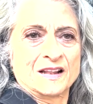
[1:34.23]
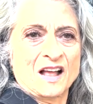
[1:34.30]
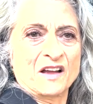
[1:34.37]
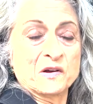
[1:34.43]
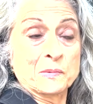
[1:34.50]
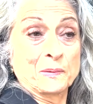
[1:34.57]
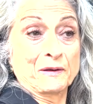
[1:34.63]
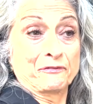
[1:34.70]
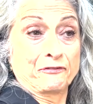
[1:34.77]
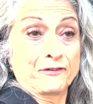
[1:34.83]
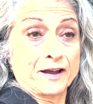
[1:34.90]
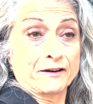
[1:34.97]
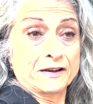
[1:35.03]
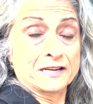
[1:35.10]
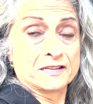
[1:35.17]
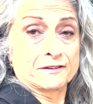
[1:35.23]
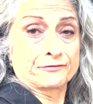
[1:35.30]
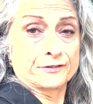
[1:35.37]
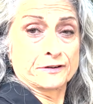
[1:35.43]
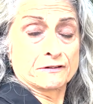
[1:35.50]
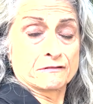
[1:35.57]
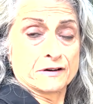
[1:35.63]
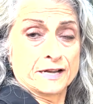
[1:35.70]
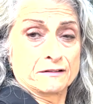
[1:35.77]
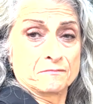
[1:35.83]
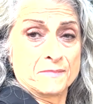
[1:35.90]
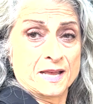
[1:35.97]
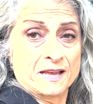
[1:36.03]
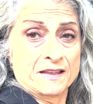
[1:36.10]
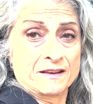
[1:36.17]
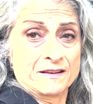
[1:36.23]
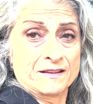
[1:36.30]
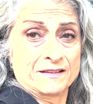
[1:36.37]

I would be very different around men.